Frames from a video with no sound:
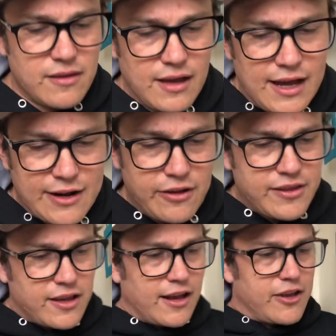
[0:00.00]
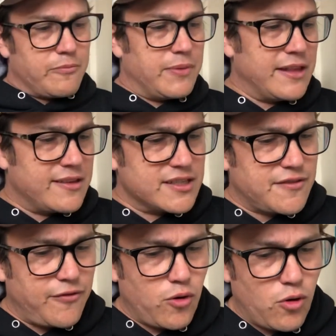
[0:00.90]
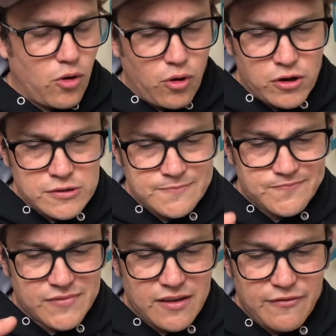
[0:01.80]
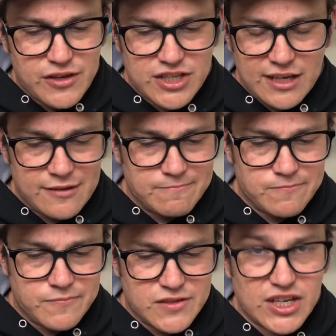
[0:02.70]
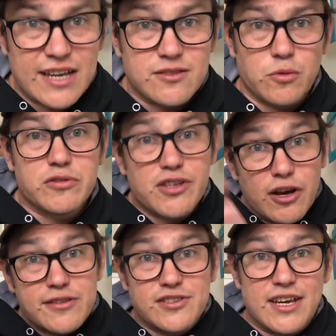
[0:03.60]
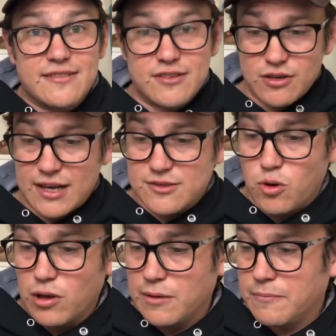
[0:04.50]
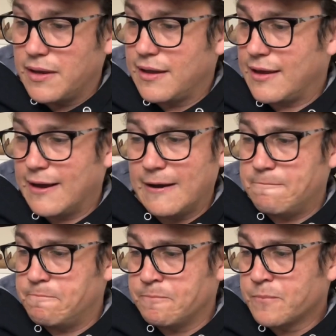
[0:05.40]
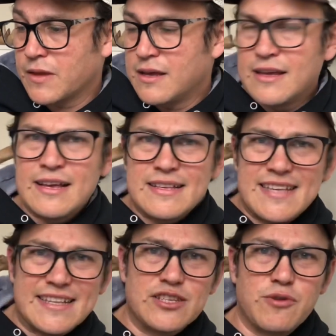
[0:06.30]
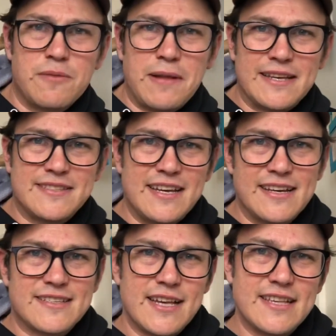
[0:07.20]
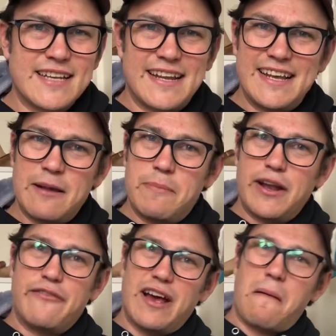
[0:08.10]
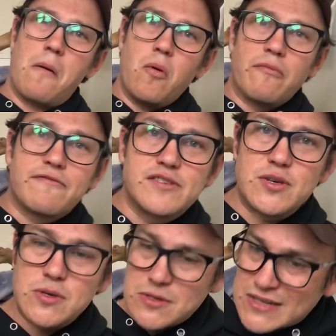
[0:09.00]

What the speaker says: I don't think I could beat this for fishing jigs or skirted jigs, as you guys call them. Texas rig plastics, things that need a bit of a oomph to